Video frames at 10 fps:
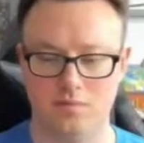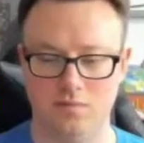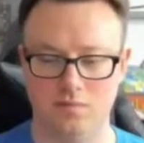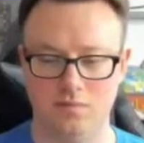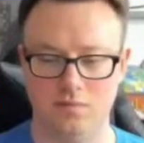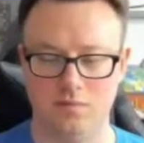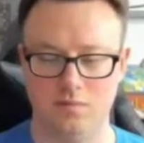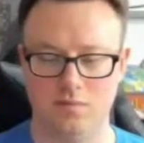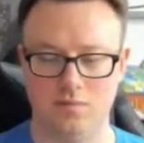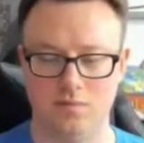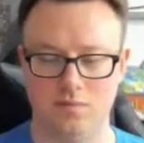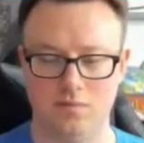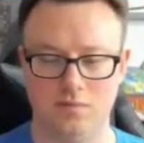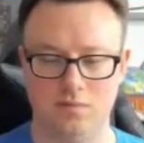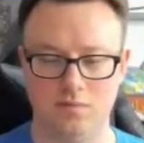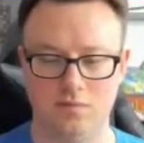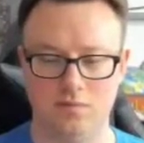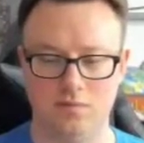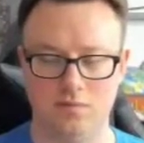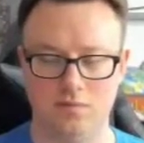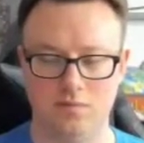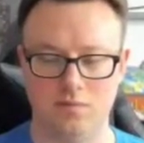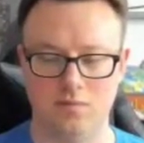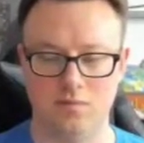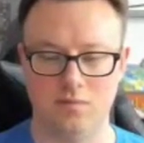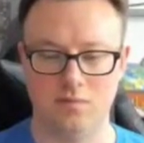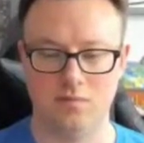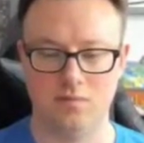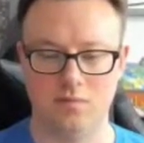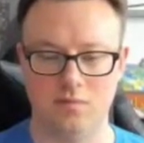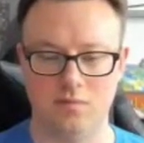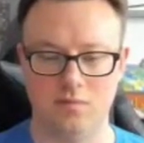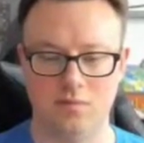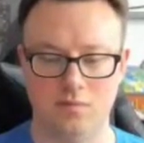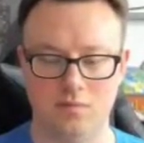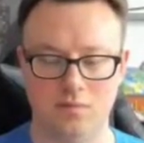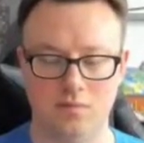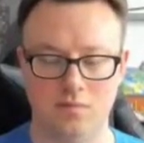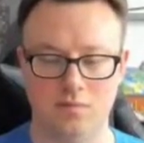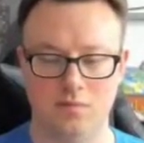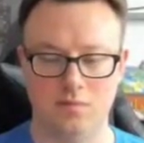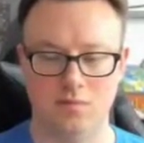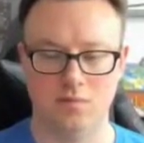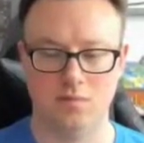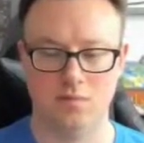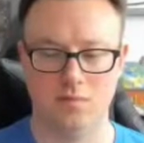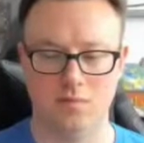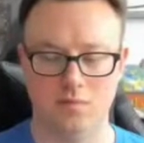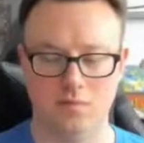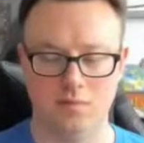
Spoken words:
This person isn't speaking.